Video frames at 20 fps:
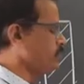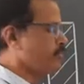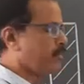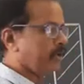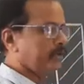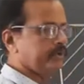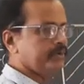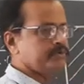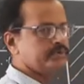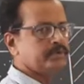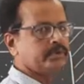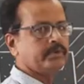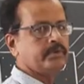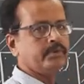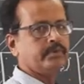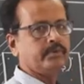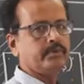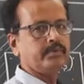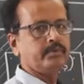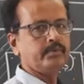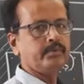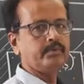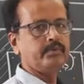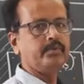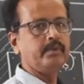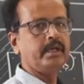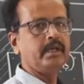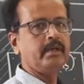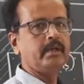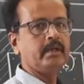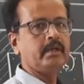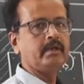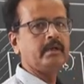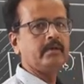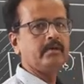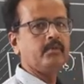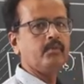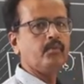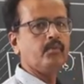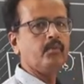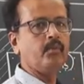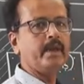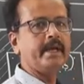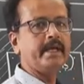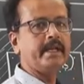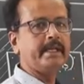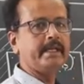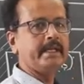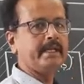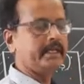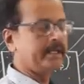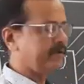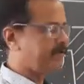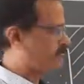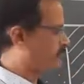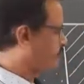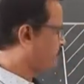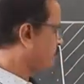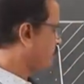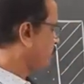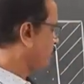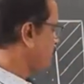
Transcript: values will vary from